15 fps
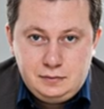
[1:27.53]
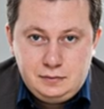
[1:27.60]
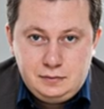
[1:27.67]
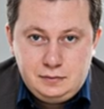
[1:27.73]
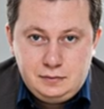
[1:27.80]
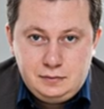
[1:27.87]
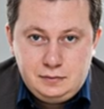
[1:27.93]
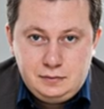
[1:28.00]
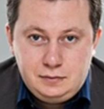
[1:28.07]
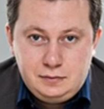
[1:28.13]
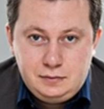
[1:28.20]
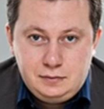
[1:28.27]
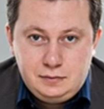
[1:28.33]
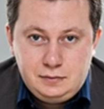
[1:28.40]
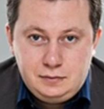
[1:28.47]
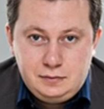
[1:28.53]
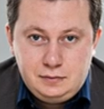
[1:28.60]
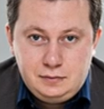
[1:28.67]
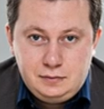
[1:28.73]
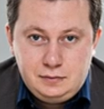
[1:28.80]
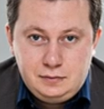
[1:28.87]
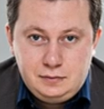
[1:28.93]

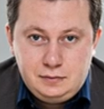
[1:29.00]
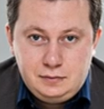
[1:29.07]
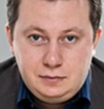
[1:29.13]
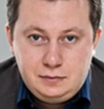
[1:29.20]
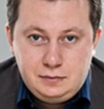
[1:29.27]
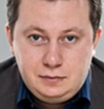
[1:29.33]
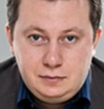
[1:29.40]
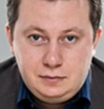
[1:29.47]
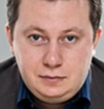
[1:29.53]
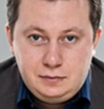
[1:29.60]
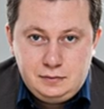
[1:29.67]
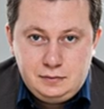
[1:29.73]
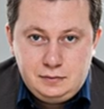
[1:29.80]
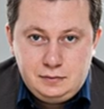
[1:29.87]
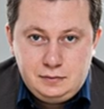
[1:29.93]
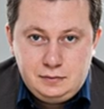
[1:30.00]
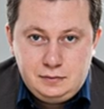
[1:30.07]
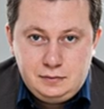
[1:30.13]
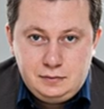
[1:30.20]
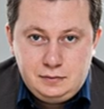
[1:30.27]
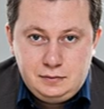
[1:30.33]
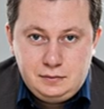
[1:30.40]

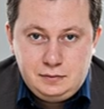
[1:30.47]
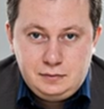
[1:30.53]
(not speaking)